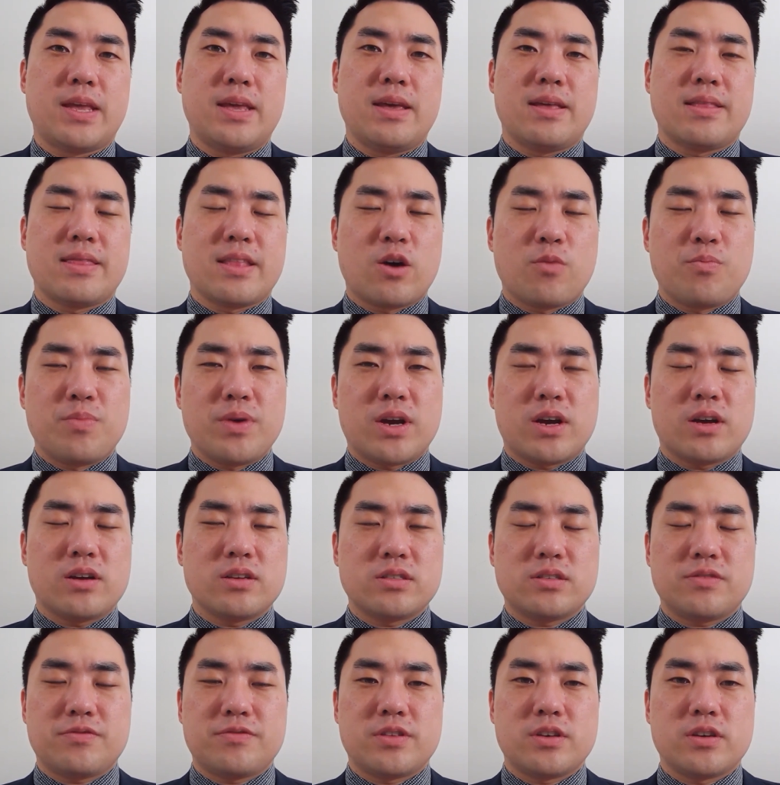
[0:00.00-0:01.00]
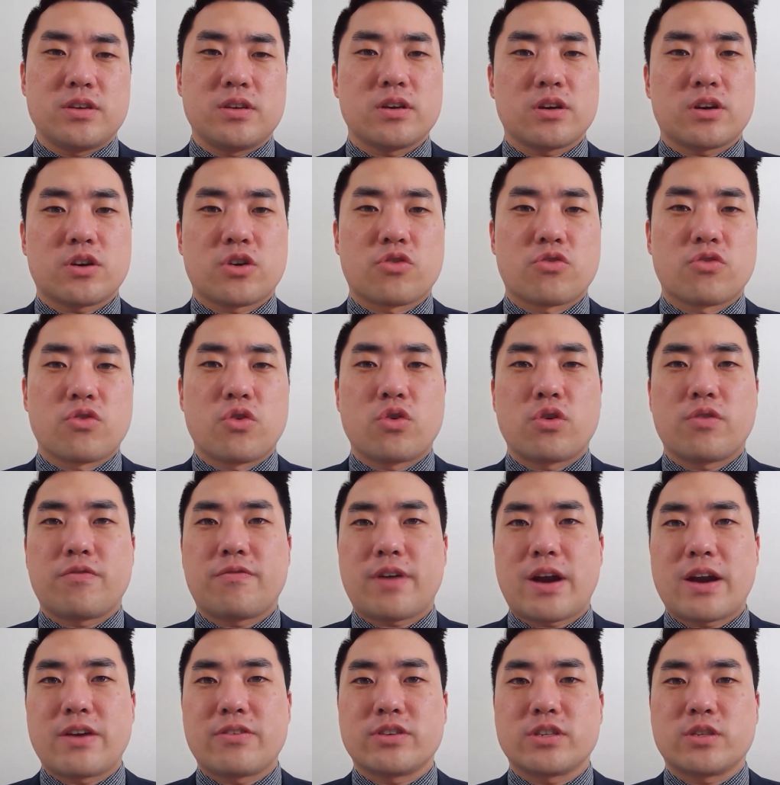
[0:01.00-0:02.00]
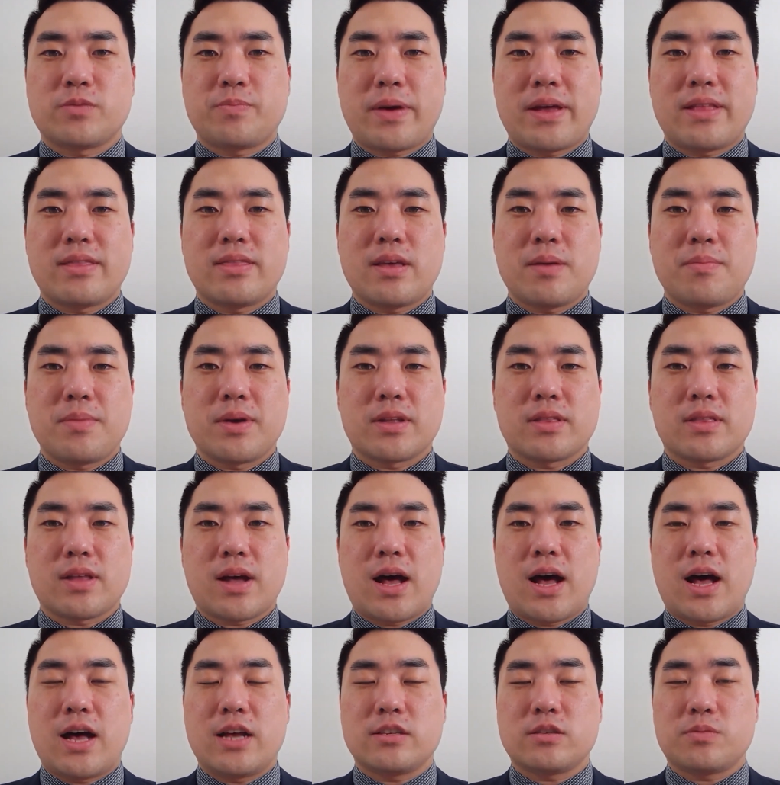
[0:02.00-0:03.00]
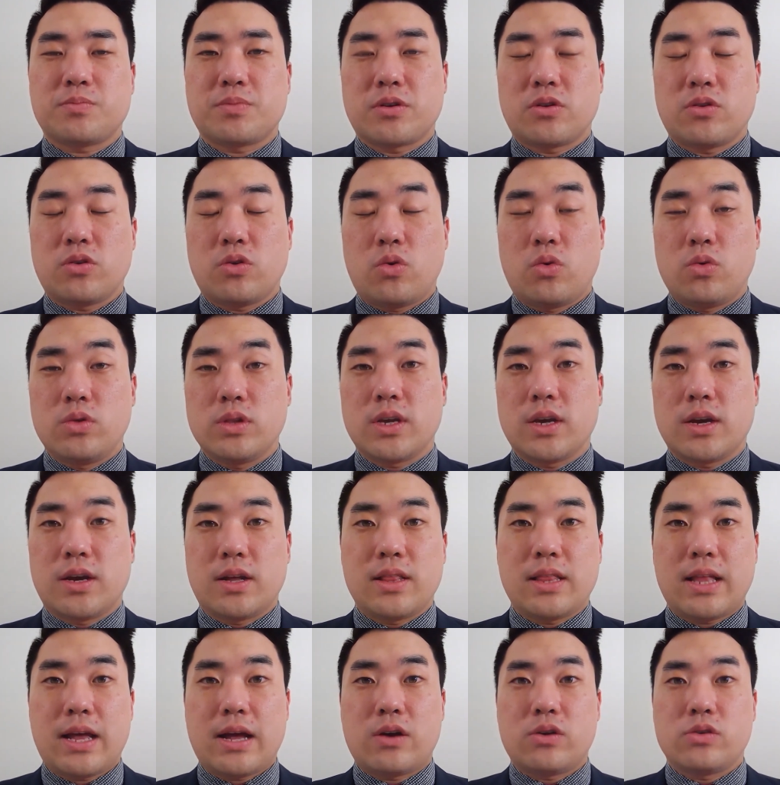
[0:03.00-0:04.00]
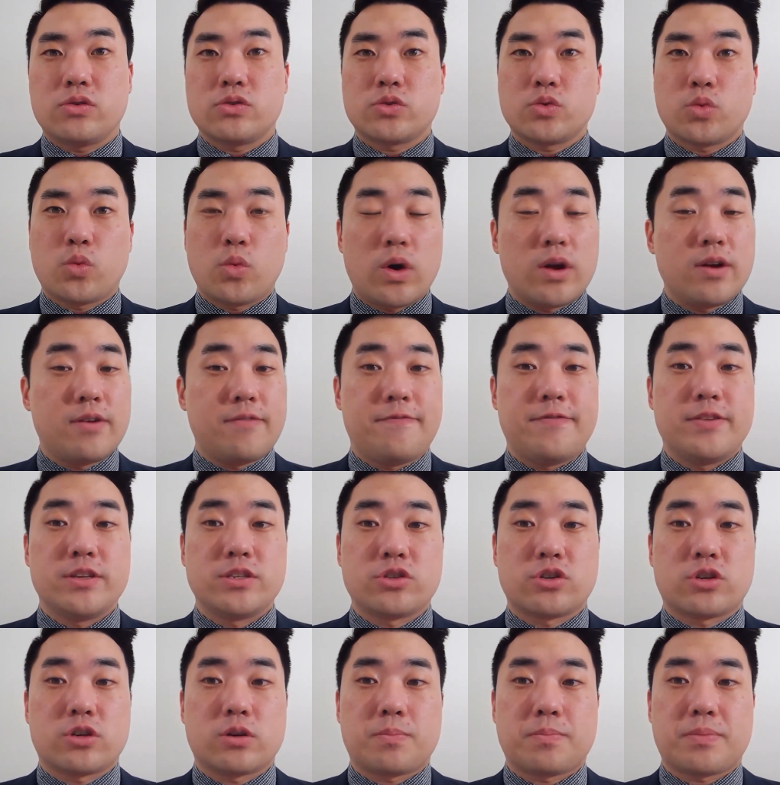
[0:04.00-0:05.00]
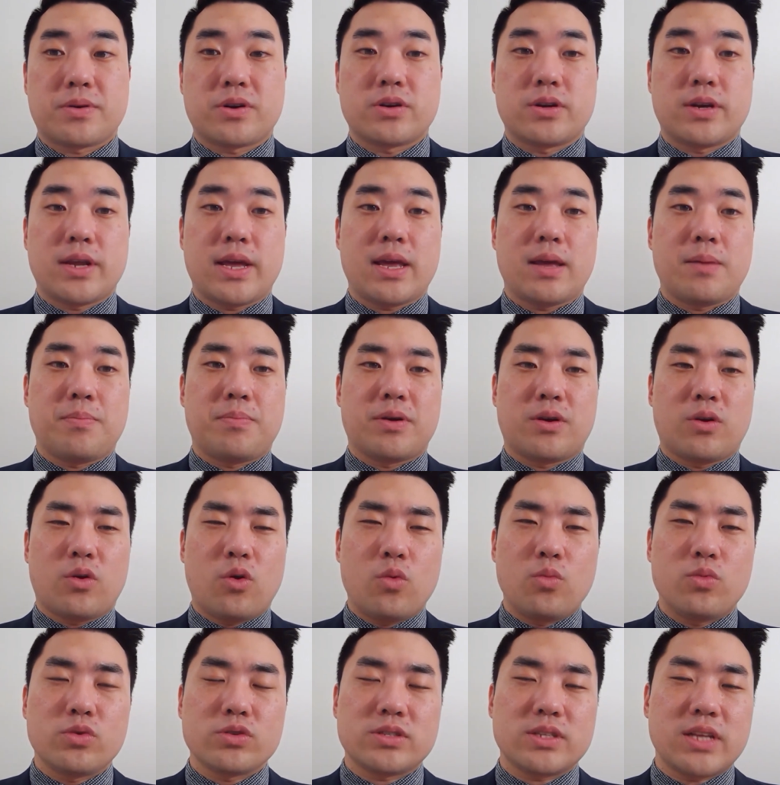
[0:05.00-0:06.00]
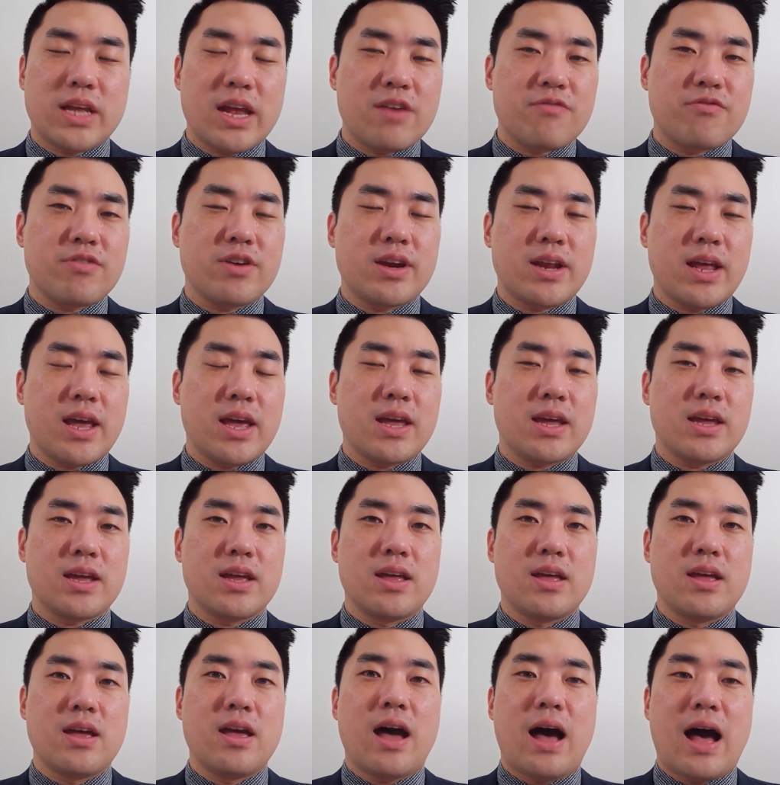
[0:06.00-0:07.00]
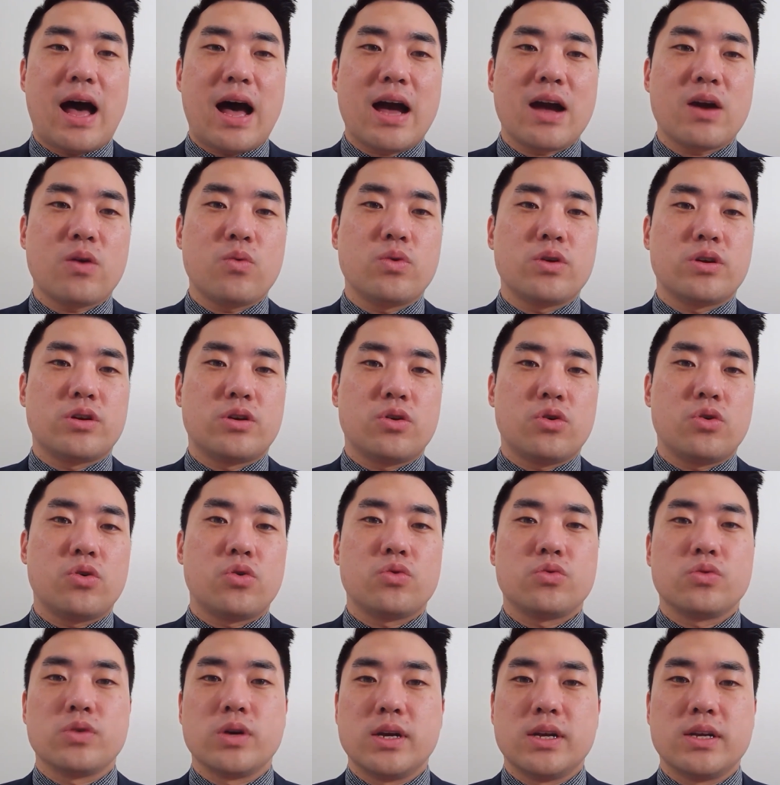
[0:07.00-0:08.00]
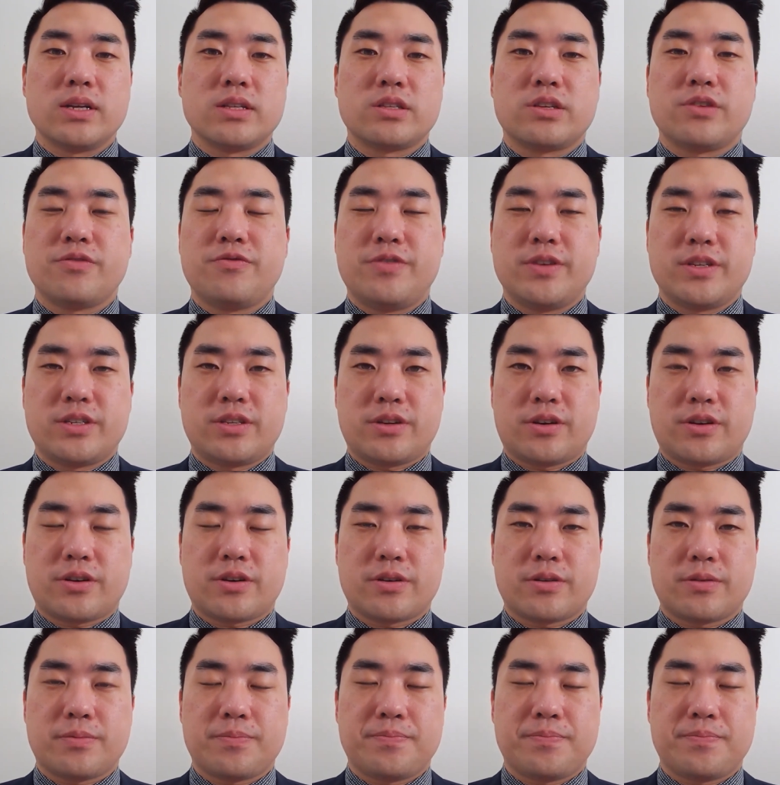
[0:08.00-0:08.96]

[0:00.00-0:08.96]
Now, because of the coronavirus pandemic, the hospital only allows one visitor per day, but almost every day I would go to visit her.